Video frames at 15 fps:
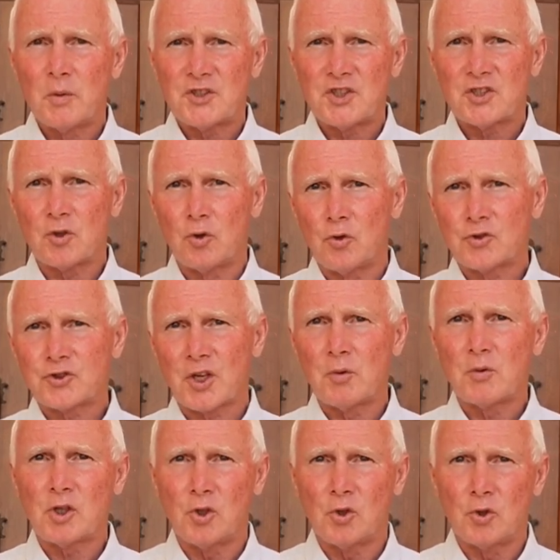which is also
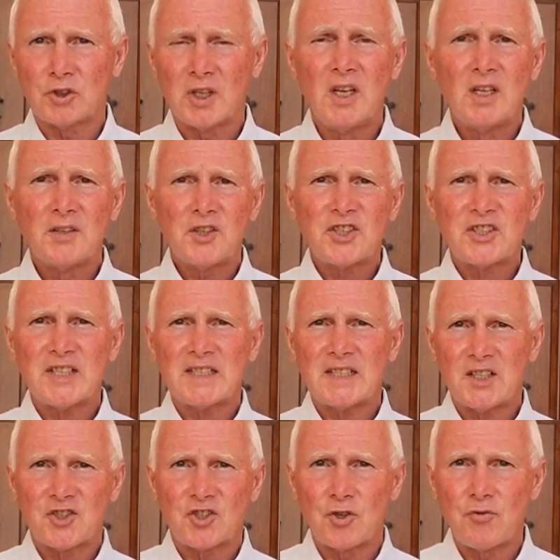called the
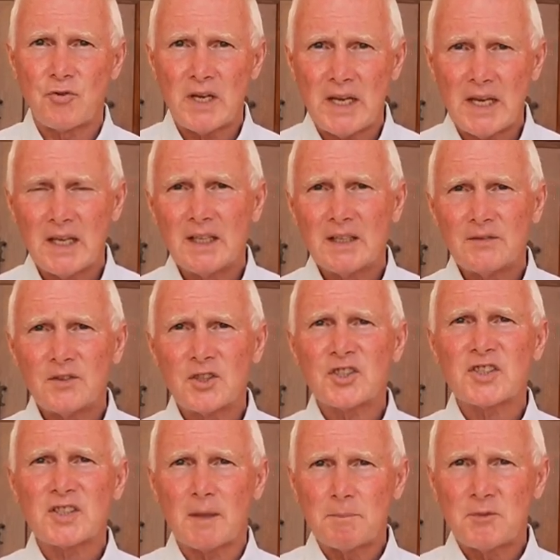citizenry, the
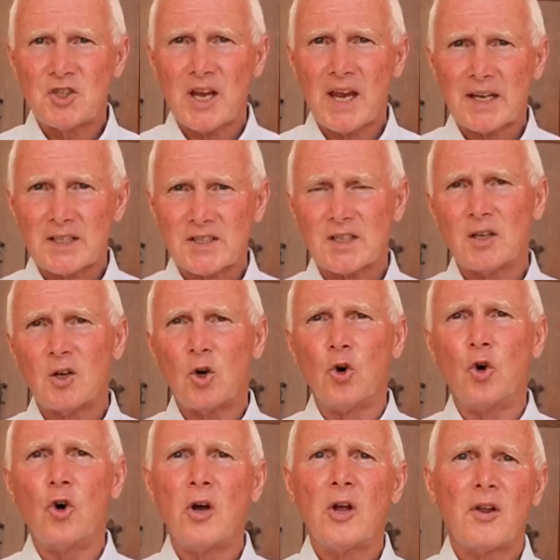subjects,
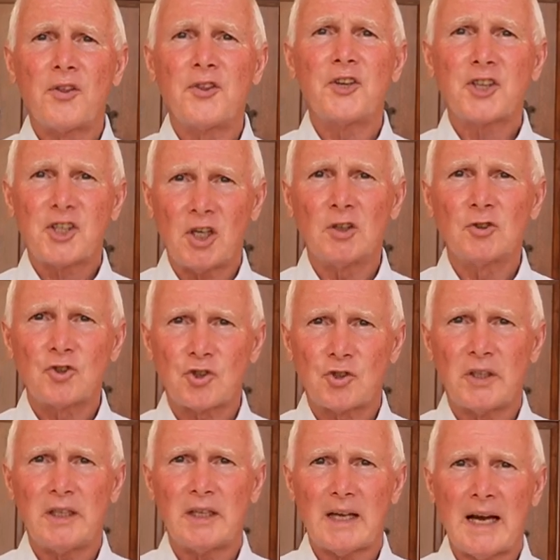or the
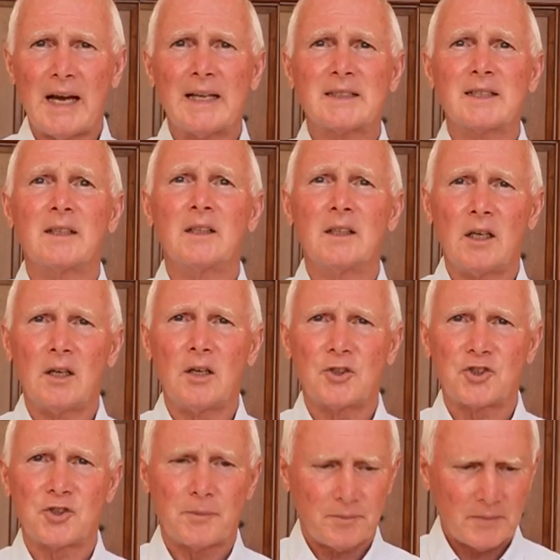country at
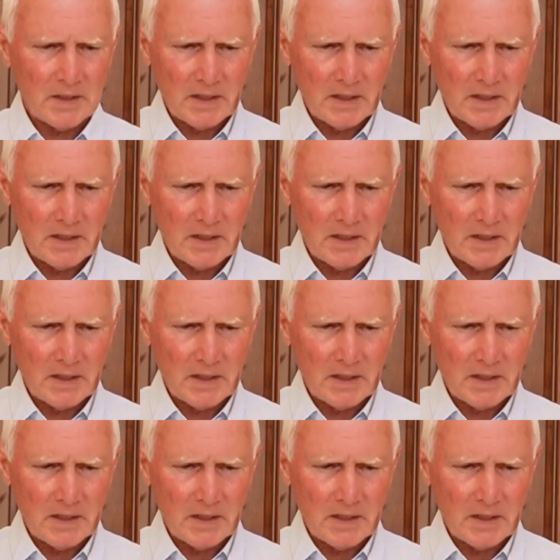large.